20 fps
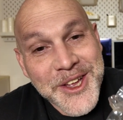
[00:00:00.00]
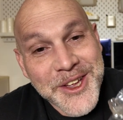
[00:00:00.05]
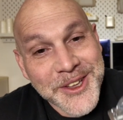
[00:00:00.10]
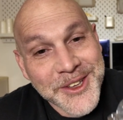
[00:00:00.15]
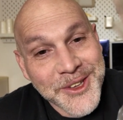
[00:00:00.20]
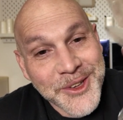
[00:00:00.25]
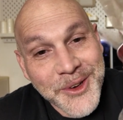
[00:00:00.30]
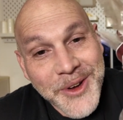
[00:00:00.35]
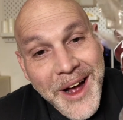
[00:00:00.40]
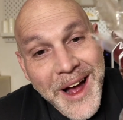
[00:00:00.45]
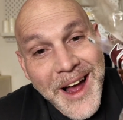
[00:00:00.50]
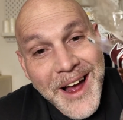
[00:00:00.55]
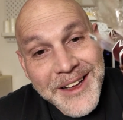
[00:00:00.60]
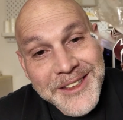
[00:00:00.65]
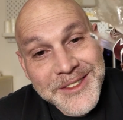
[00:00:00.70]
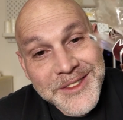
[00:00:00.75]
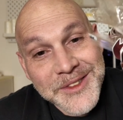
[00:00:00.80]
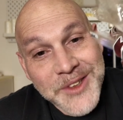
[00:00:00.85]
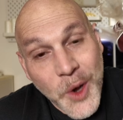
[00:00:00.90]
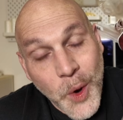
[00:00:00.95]
You
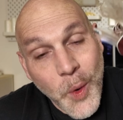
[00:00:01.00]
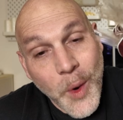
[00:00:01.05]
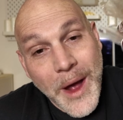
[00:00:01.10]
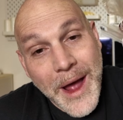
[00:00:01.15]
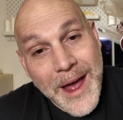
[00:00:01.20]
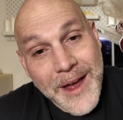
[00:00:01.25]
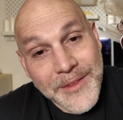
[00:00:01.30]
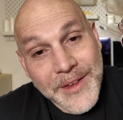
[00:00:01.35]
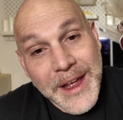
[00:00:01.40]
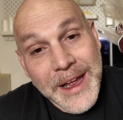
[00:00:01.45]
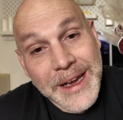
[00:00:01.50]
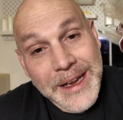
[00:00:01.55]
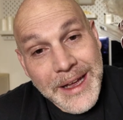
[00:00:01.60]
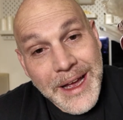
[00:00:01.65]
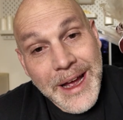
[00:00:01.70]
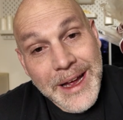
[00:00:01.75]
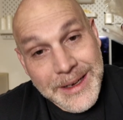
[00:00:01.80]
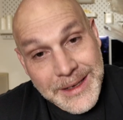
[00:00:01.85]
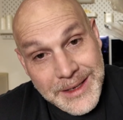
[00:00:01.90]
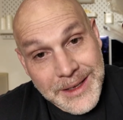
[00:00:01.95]
guys don't have any
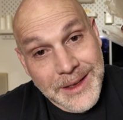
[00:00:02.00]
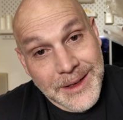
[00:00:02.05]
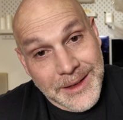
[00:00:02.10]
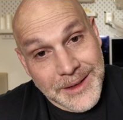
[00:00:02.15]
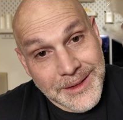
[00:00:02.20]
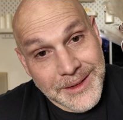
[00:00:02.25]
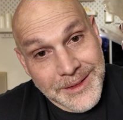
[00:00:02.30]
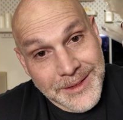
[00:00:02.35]
idea.